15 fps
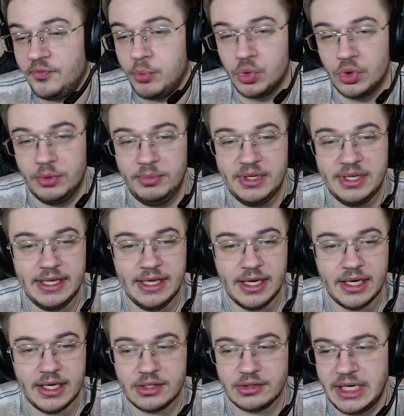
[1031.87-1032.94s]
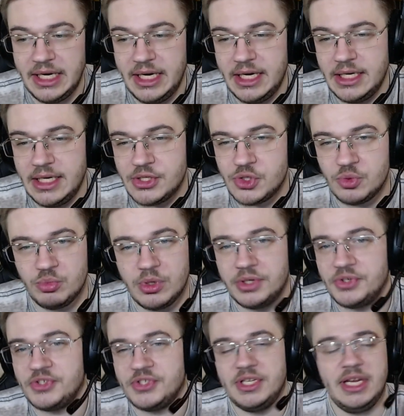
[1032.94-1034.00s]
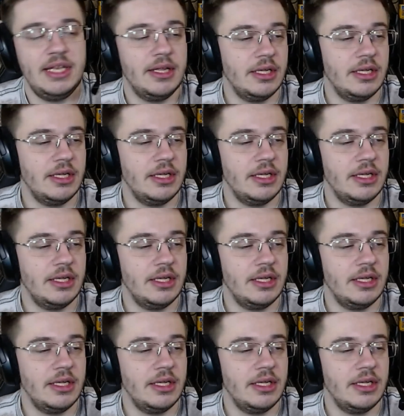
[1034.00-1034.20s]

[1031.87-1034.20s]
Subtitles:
poor Emilia crying and Subaru saying,